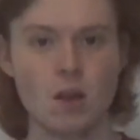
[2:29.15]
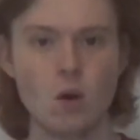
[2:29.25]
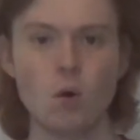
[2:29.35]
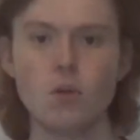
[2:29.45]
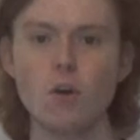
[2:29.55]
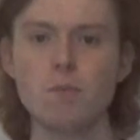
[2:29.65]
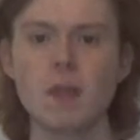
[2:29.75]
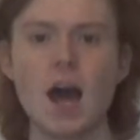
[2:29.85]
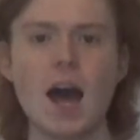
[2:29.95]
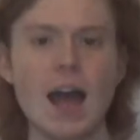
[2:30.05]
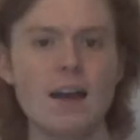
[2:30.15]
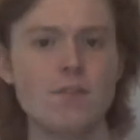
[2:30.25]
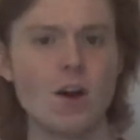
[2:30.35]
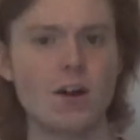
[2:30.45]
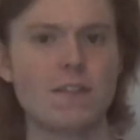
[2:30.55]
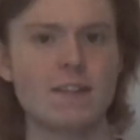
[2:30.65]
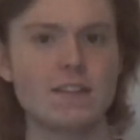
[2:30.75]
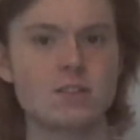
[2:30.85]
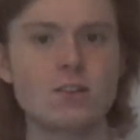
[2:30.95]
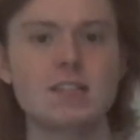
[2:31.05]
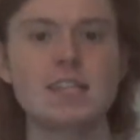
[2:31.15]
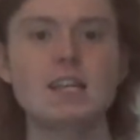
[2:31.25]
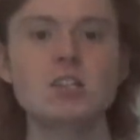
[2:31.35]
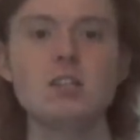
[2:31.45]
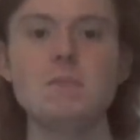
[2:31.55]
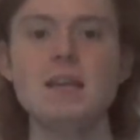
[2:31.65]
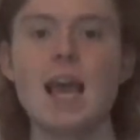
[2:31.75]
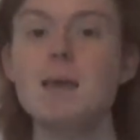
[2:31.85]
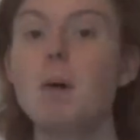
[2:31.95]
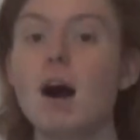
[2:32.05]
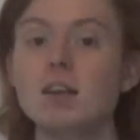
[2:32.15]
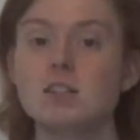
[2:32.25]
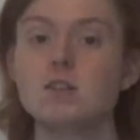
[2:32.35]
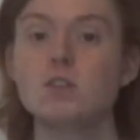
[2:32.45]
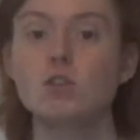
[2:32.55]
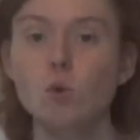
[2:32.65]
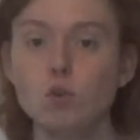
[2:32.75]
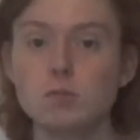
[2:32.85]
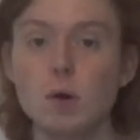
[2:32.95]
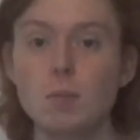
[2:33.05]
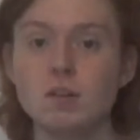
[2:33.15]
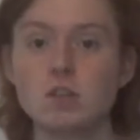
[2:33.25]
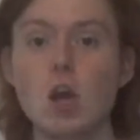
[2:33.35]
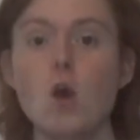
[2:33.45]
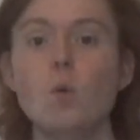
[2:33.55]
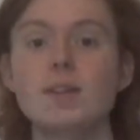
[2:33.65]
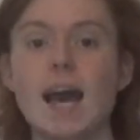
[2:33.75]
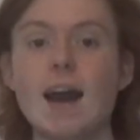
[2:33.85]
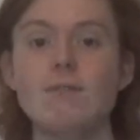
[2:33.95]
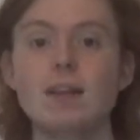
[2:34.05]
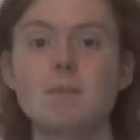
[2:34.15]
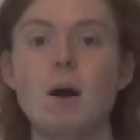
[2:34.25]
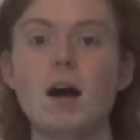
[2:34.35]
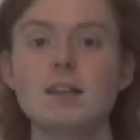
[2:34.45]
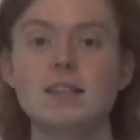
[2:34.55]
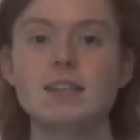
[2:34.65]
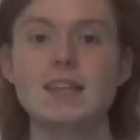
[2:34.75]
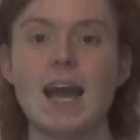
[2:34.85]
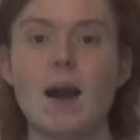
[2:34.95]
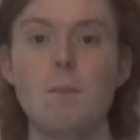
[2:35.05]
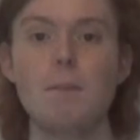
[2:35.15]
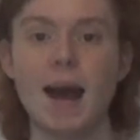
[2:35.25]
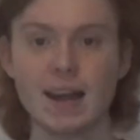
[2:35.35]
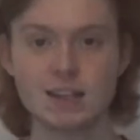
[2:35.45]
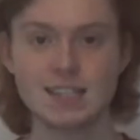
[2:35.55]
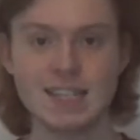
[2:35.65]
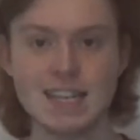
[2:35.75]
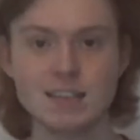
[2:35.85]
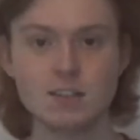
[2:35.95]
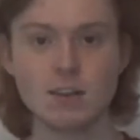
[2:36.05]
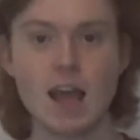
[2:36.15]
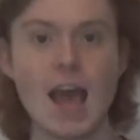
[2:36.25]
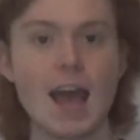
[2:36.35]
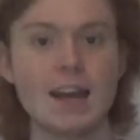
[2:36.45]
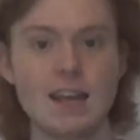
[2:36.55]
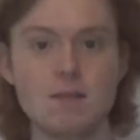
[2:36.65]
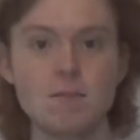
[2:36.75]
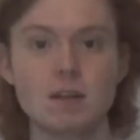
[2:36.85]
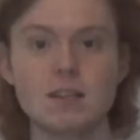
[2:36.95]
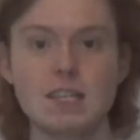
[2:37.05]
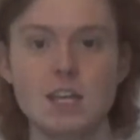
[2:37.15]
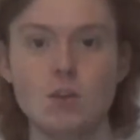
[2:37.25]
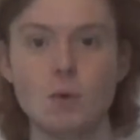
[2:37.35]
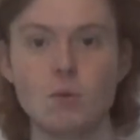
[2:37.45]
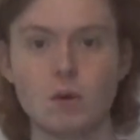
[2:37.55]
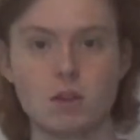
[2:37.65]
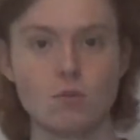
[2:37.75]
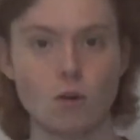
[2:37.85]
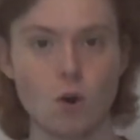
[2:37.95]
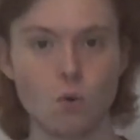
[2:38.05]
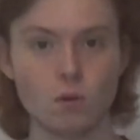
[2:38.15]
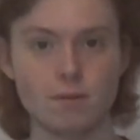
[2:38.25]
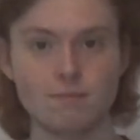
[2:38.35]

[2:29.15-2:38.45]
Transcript: Although, I have heard that this could essentially be a passing of the torch moment, with Affleck passing the cow back to Keaton and him continuing with the role.